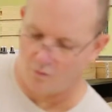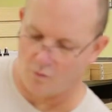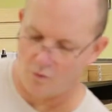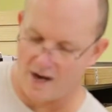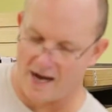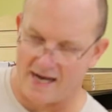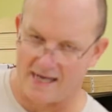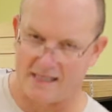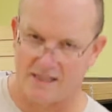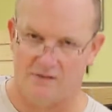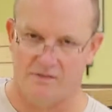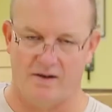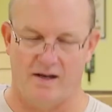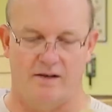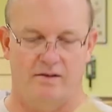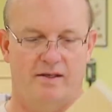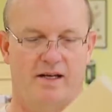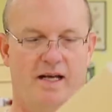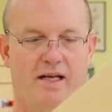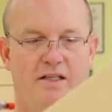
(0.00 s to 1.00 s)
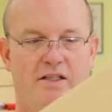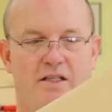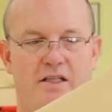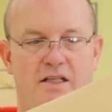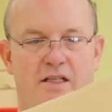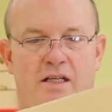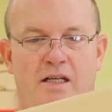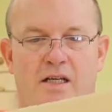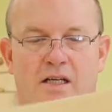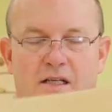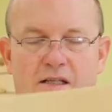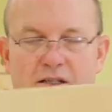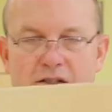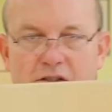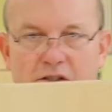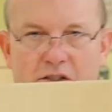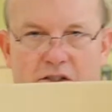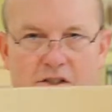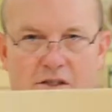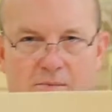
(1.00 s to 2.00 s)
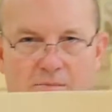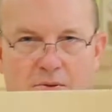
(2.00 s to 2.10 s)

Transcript: wax foundation. This is just a